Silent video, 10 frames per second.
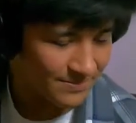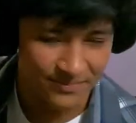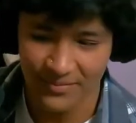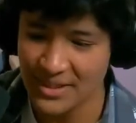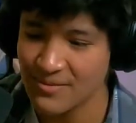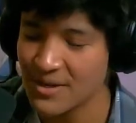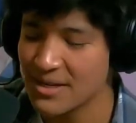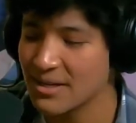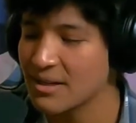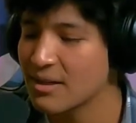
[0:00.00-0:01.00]
it's
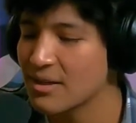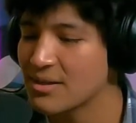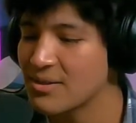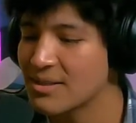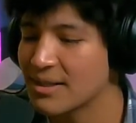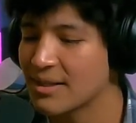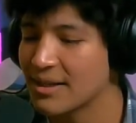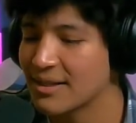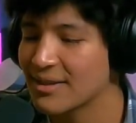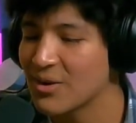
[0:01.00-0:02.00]
funny because you said
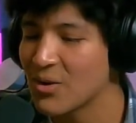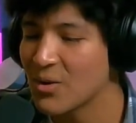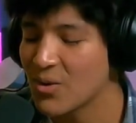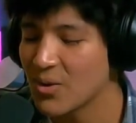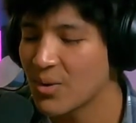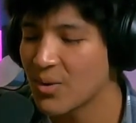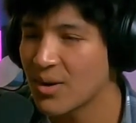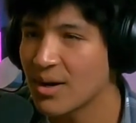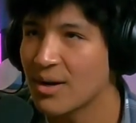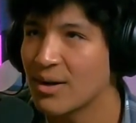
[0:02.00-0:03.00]
like
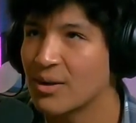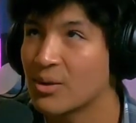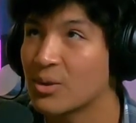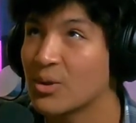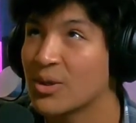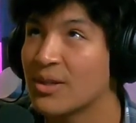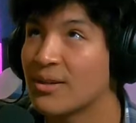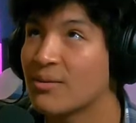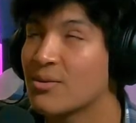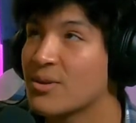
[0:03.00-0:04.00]

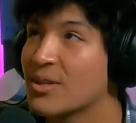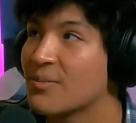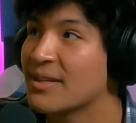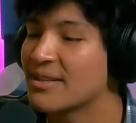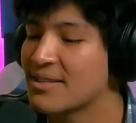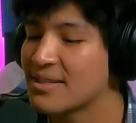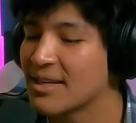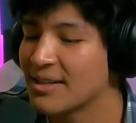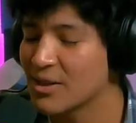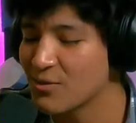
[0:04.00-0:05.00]
looking for something to say,
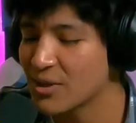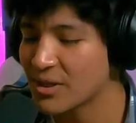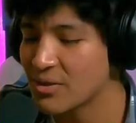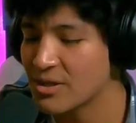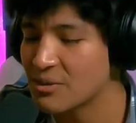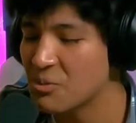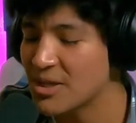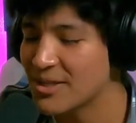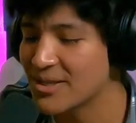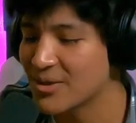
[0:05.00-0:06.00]
like you feel like you're
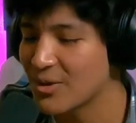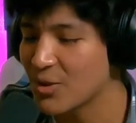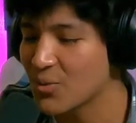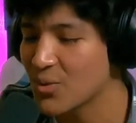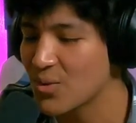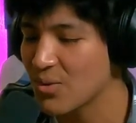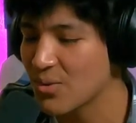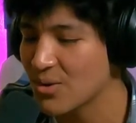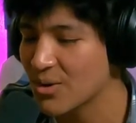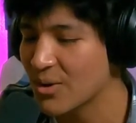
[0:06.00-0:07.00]
speaking through
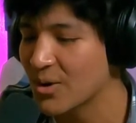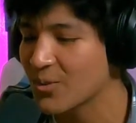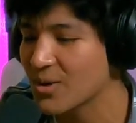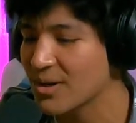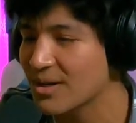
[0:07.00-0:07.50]
your artwork.